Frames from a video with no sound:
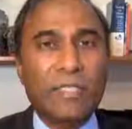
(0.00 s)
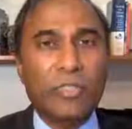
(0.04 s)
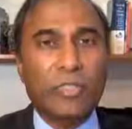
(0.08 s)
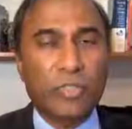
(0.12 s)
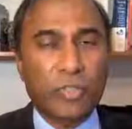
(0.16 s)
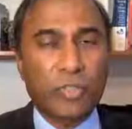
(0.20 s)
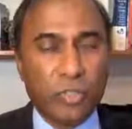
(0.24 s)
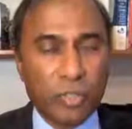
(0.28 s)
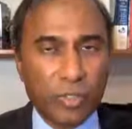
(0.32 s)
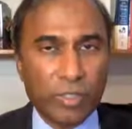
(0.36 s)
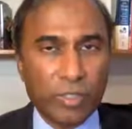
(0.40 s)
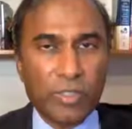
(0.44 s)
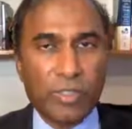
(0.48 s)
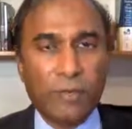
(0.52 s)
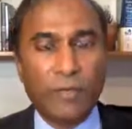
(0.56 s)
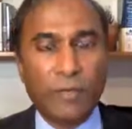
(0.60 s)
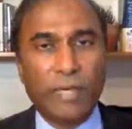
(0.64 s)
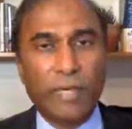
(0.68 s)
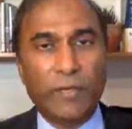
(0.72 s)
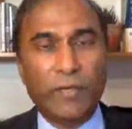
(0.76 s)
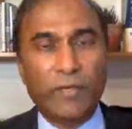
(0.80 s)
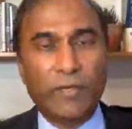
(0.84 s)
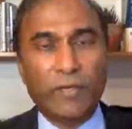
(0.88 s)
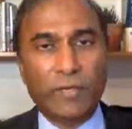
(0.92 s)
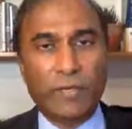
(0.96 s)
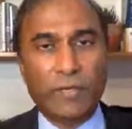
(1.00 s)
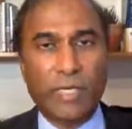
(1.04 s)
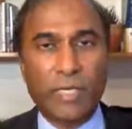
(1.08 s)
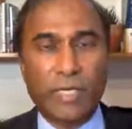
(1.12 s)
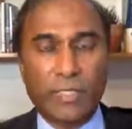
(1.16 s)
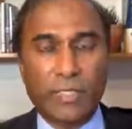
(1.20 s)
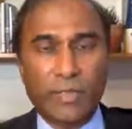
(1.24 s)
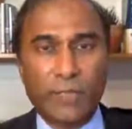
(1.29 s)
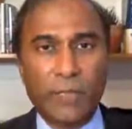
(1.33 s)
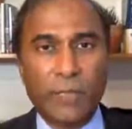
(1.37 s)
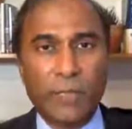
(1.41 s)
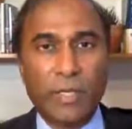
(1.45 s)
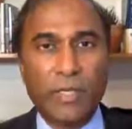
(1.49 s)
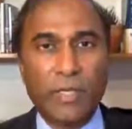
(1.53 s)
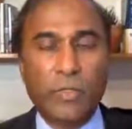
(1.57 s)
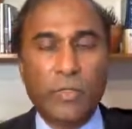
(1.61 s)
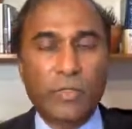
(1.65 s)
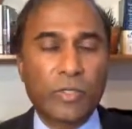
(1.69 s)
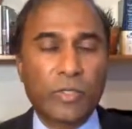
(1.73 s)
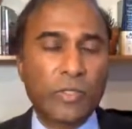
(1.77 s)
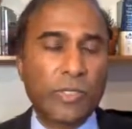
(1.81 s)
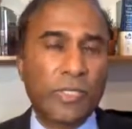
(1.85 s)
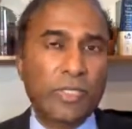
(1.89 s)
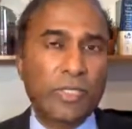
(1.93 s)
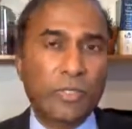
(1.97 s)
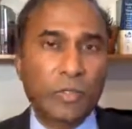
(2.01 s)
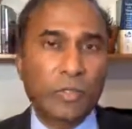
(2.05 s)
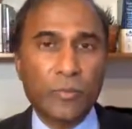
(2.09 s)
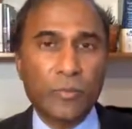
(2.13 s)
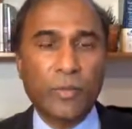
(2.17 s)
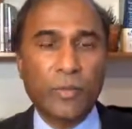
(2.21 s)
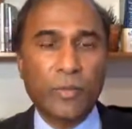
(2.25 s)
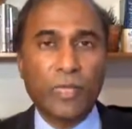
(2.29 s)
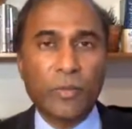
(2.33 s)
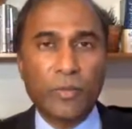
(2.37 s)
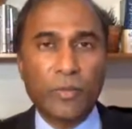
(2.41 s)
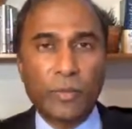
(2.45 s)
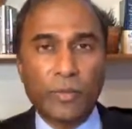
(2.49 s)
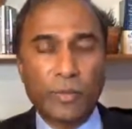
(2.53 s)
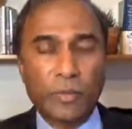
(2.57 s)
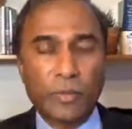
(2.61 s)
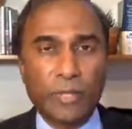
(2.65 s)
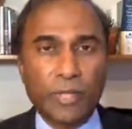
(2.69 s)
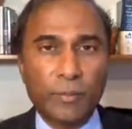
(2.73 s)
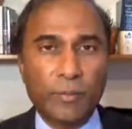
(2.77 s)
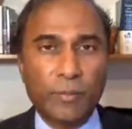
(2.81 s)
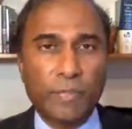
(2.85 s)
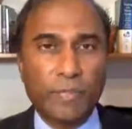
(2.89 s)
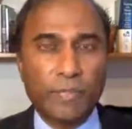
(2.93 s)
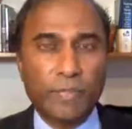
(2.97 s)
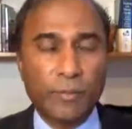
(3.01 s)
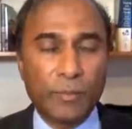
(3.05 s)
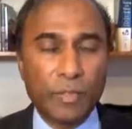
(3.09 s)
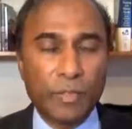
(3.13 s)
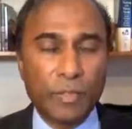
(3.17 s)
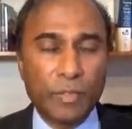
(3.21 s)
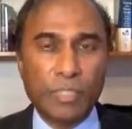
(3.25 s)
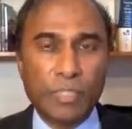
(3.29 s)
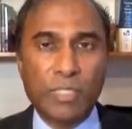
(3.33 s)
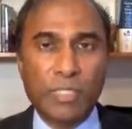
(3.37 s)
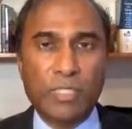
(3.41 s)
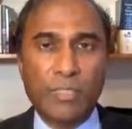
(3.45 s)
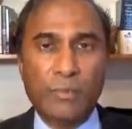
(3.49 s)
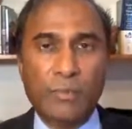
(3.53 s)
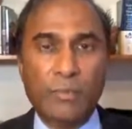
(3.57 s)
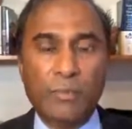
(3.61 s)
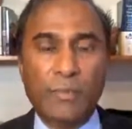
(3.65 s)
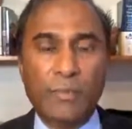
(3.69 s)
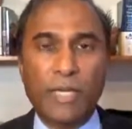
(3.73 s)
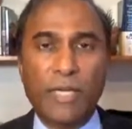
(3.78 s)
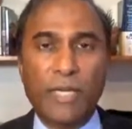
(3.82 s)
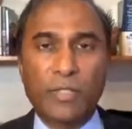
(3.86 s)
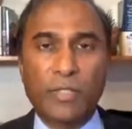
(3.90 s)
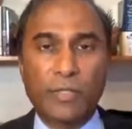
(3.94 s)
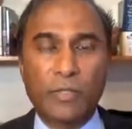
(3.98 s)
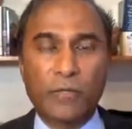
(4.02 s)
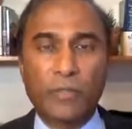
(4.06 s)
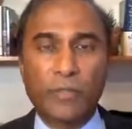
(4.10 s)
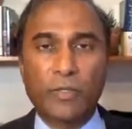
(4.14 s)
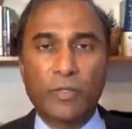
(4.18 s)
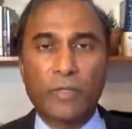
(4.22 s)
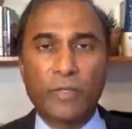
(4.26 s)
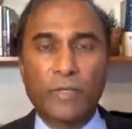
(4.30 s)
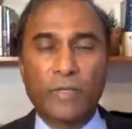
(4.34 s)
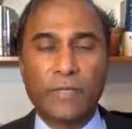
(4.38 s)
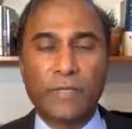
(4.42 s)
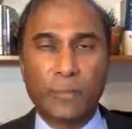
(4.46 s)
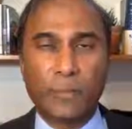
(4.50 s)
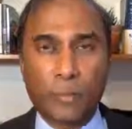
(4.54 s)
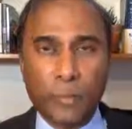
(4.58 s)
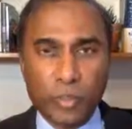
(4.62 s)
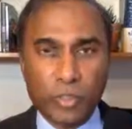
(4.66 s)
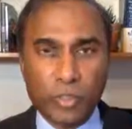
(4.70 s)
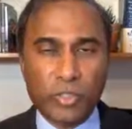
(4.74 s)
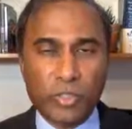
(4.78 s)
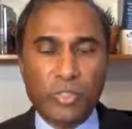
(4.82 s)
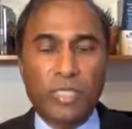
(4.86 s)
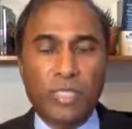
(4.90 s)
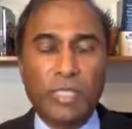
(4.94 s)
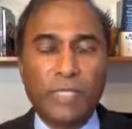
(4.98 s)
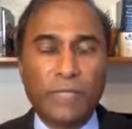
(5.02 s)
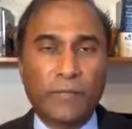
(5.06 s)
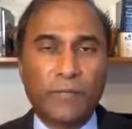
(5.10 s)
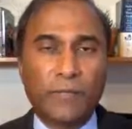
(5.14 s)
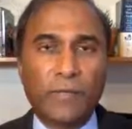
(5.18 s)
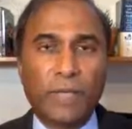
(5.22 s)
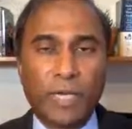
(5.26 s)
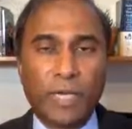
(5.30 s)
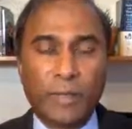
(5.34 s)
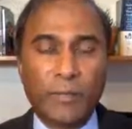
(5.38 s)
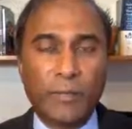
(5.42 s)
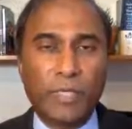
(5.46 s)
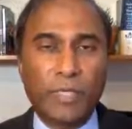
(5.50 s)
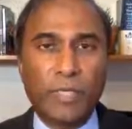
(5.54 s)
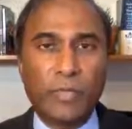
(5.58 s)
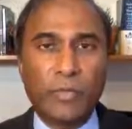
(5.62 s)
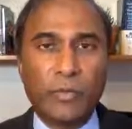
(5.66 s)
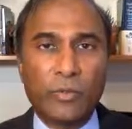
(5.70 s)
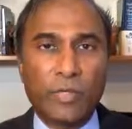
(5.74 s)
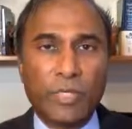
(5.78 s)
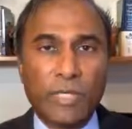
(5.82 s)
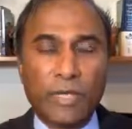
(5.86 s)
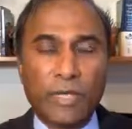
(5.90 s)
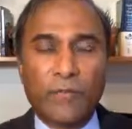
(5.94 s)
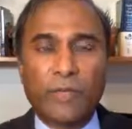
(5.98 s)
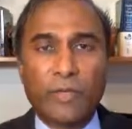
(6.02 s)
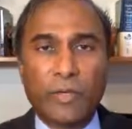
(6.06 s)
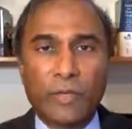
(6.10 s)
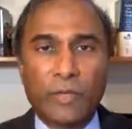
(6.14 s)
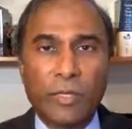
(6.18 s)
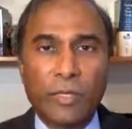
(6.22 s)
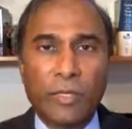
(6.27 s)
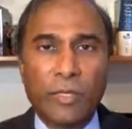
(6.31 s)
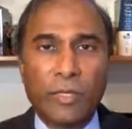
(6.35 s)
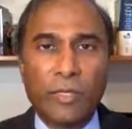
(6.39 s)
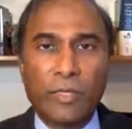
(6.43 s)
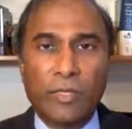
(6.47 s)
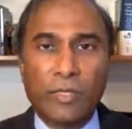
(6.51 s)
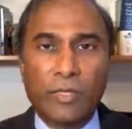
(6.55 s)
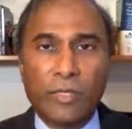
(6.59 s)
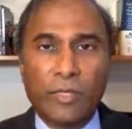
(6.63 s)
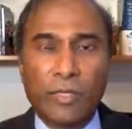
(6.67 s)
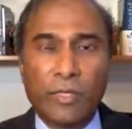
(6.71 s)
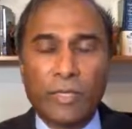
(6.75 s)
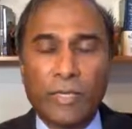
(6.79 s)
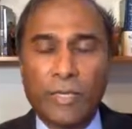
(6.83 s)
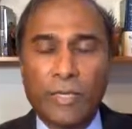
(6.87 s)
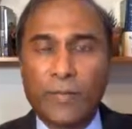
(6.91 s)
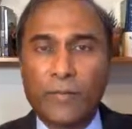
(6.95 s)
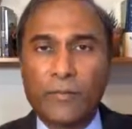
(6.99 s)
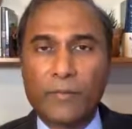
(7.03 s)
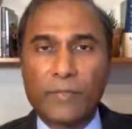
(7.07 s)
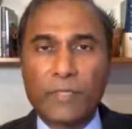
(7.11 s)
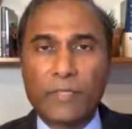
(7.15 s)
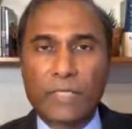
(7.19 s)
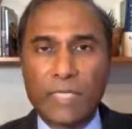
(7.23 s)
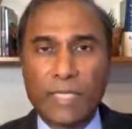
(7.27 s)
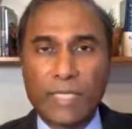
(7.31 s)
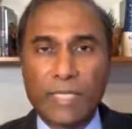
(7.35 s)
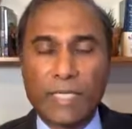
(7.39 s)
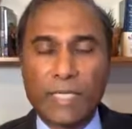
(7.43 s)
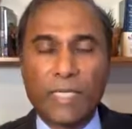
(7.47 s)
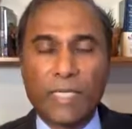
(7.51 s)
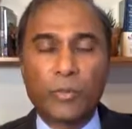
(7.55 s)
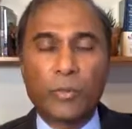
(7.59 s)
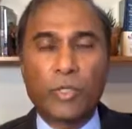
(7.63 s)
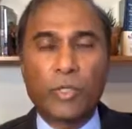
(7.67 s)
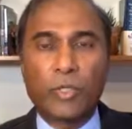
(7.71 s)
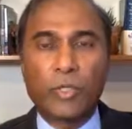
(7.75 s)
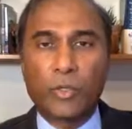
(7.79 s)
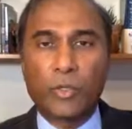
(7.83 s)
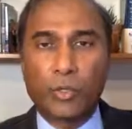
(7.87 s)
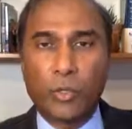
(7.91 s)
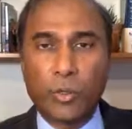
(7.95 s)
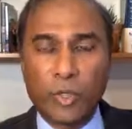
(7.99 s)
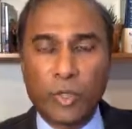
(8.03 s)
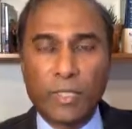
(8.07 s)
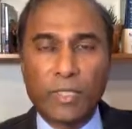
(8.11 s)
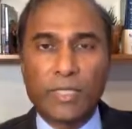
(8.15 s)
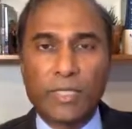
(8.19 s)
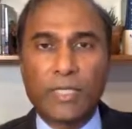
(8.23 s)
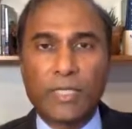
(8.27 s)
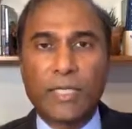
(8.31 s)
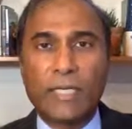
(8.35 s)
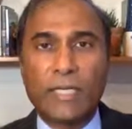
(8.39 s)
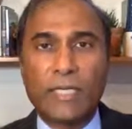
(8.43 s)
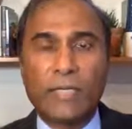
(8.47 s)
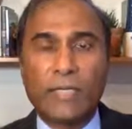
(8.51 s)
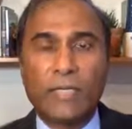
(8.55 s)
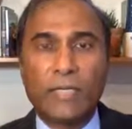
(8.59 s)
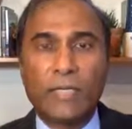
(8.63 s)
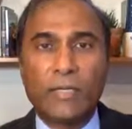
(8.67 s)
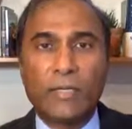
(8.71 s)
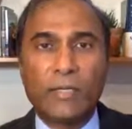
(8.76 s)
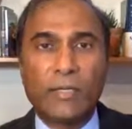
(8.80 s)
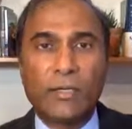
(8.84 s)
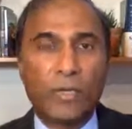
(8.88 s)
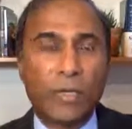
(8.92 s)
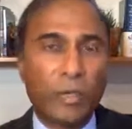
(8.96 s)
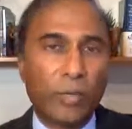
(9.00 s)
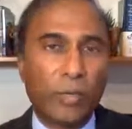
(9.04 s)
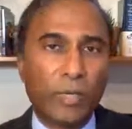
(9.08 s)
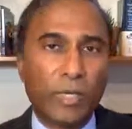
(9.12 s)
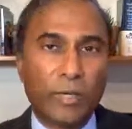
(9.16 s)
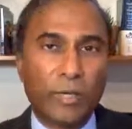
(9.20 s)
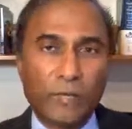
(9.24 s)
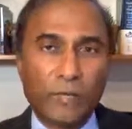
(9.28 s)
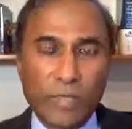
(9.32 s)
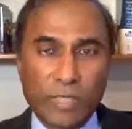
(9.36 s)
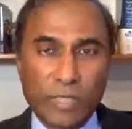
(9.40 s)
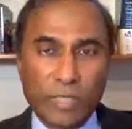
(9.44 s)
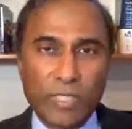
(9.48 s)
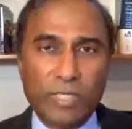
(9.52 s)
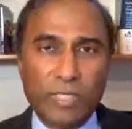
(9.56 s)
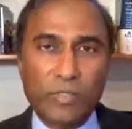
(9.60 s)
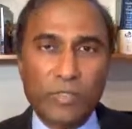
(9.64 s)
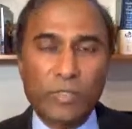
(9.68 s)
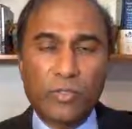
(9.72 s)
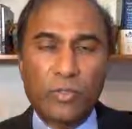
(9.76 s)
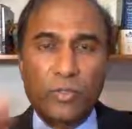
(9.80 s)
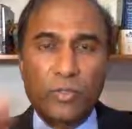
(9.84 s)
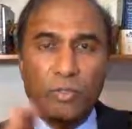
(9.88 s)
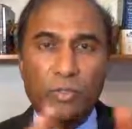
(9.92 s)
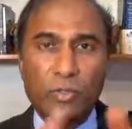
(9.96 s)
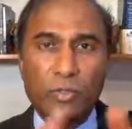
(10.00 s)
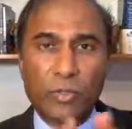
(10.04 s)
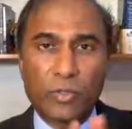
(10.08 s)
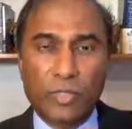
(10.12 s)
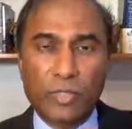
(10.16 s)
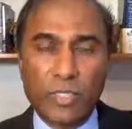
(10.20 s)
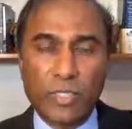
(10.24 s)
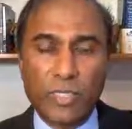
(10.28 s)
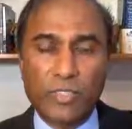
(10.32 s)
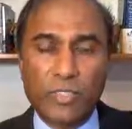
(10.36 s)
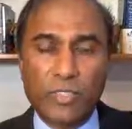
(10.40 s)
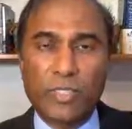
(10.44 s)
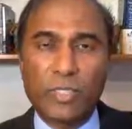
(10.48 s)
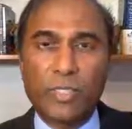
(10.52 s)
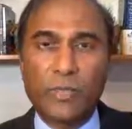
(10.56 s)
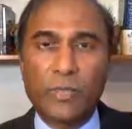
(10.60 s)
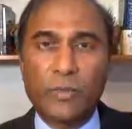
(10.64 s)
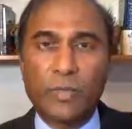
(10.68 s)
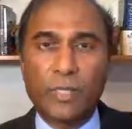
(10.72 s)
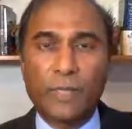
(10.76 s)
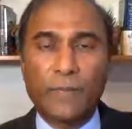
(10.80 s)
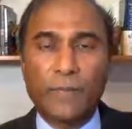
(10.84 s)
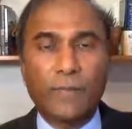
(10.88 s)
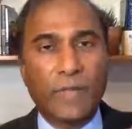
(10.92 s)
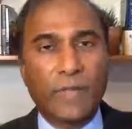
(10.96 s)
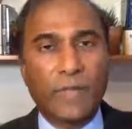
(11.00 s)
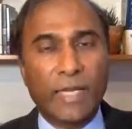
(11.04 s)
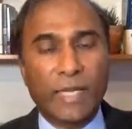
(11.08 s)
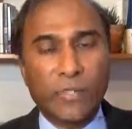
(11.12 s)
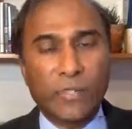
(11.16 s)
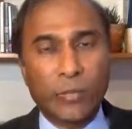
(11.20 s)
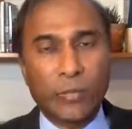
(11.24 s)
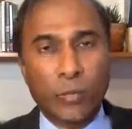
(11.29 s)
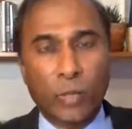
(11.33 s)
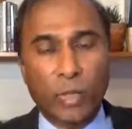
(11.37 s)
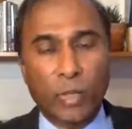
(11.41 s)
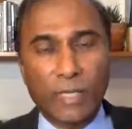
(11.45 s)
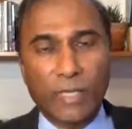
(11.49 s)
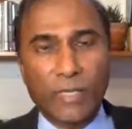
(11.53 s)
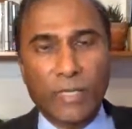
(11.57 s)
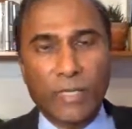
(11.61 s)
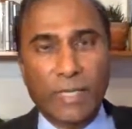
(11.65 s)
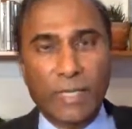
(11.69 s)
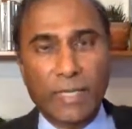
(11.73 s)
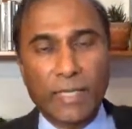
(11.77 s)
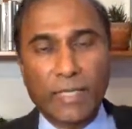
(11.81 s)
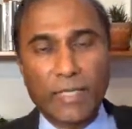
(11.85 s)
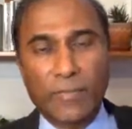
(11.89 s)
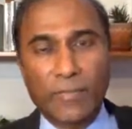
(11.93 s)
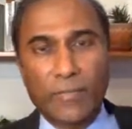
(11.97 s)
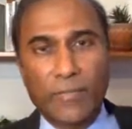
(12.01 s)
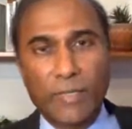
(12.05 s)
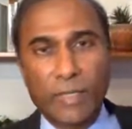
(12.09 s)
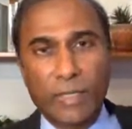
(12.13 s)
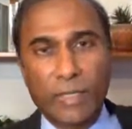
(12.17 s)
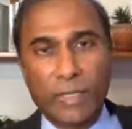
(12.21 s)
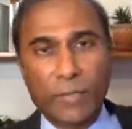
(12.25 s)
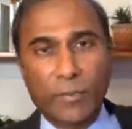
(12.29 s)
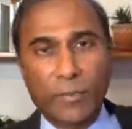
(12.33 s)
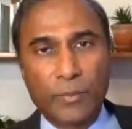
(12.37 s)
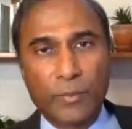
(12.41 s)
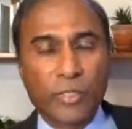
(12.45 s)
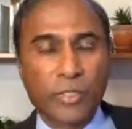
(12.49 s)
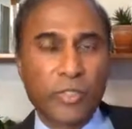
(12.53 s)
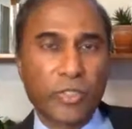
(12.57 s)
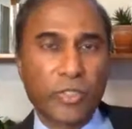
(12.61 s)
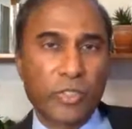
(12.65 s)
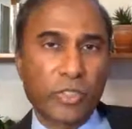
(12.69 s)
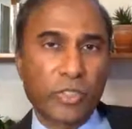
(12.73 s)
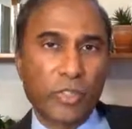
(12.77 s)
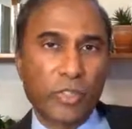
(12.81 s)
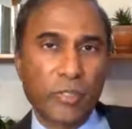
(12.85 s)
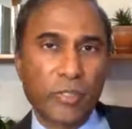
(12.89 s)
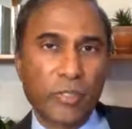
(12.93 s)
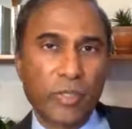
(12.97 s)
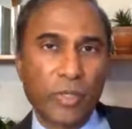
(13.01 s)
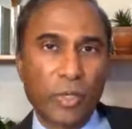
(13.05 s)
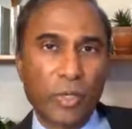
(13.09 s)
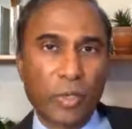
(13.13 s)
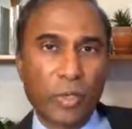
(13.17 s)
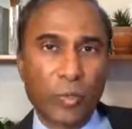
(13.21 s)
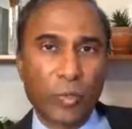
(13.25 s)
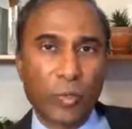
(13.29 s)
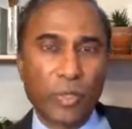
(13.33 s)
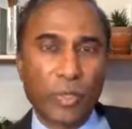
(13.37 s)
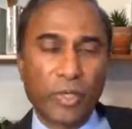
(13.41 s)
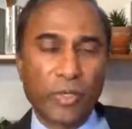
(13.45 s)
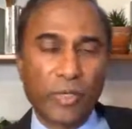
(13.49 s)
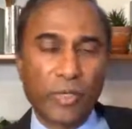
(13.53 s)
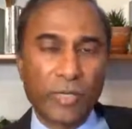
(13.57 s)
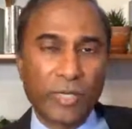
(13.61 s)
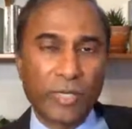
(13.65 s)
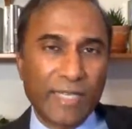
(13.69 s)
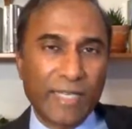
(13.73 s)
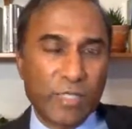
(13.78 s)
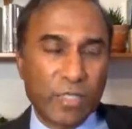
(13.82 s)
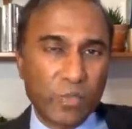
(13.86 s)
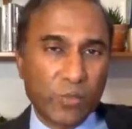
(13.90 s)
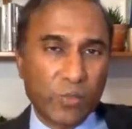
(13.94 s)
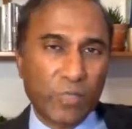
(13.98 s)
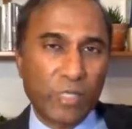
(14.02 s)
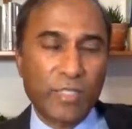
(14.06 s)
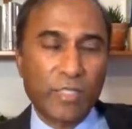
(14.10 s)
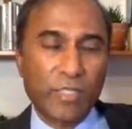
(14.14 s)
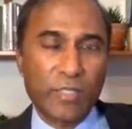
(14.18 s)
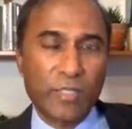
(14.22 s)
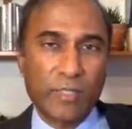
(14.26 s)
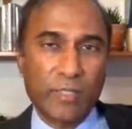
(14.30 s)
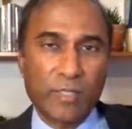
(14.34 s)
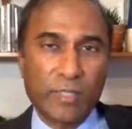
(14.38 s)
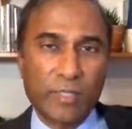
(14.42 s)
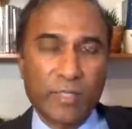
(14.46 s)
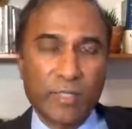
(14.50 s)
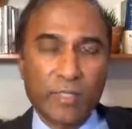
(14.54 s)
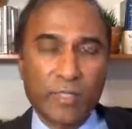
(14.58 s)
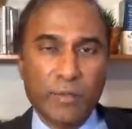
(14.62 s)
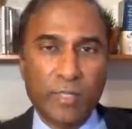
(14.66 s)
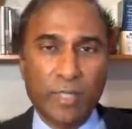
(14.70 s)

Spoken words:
needs a certain amount of stress. So this would be when you come to the immune system. Imagine if you live in a pristine environment and you never see anyone, you're quarantined, no one ever sees you, you don't touch anyone. That's one kind of position where you're not stressing the